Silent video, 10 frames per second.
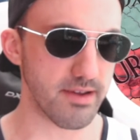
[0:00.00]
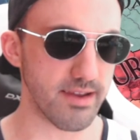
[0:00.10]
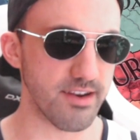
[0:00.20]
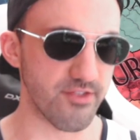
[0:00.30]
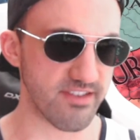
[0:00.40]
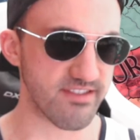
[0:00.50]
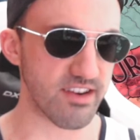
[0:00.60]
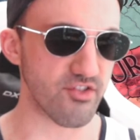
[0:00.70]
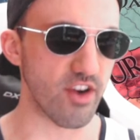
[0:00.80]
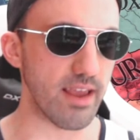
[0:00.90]
interesting
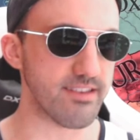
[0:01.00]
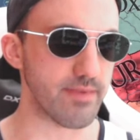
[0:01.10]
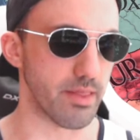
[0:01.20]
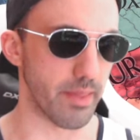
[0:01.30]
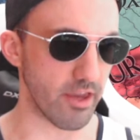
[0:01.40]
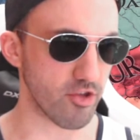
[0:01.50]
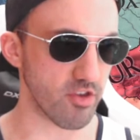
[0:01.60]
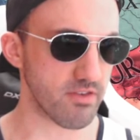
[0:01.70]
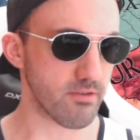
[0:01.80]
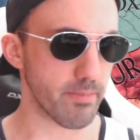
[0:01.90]
releasable
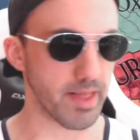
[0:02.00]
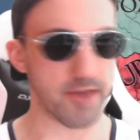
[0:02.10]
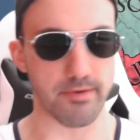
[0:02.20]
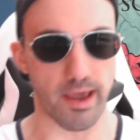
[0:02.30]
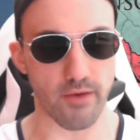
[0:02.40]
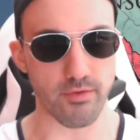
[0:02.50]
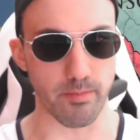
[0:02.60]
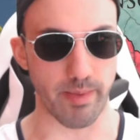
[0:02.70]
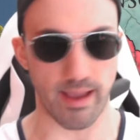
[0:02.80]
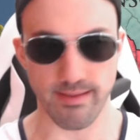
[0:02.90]
nations to play right off the
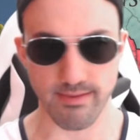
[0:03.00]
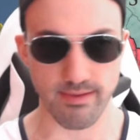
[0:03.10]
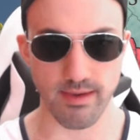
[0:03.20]
bat.